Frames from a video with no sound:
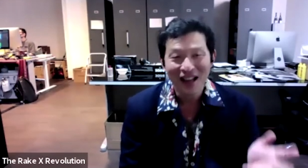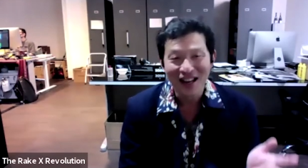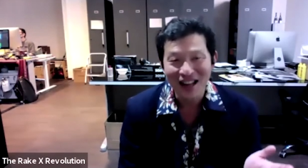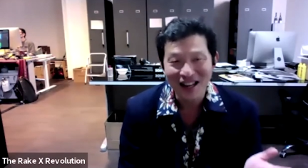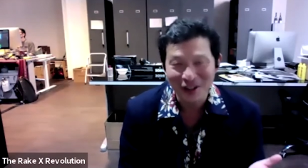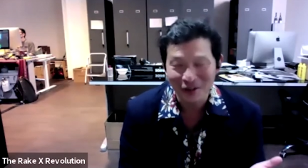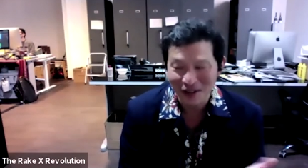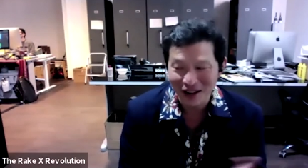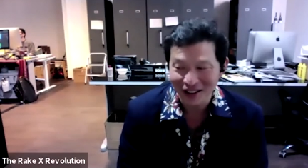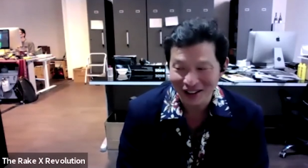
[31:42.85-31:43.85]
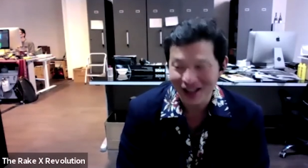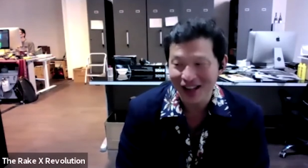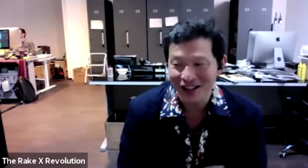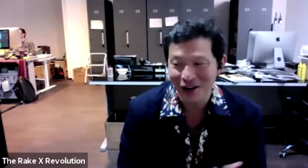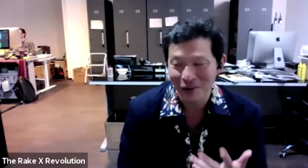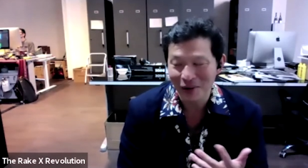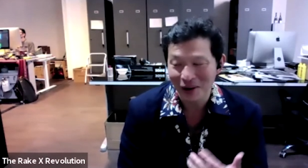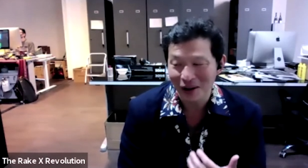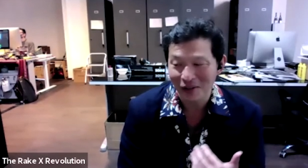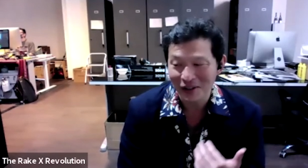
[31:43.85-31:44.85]
And and Cifonelli, yeah, you know,
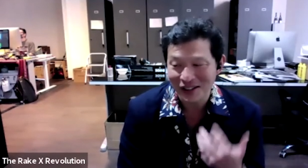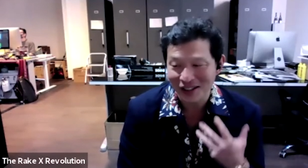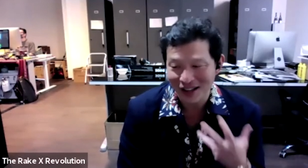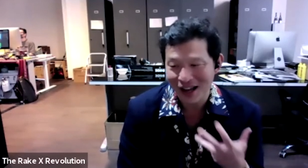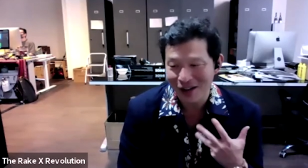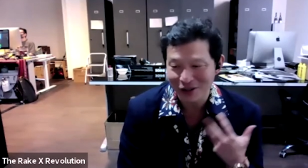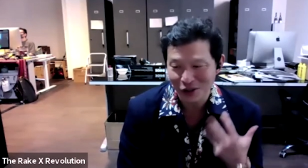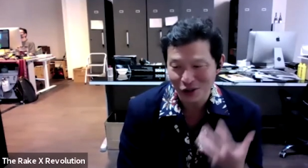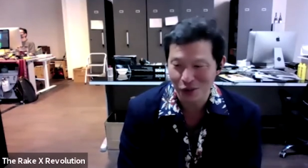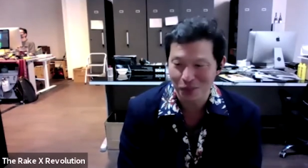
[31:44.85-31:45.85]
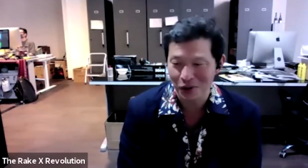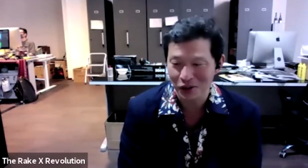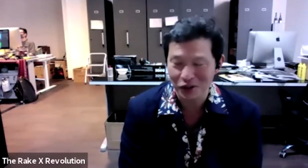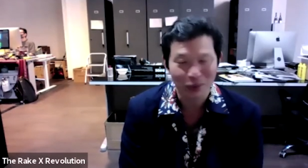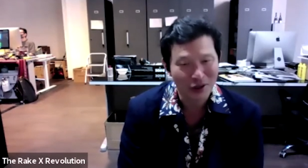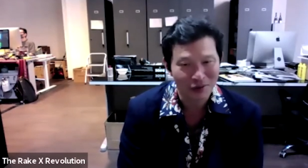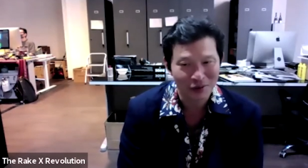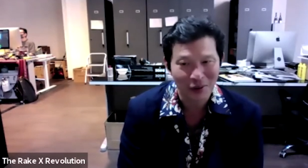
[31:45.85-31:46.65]
uh, obviously they have a super expressive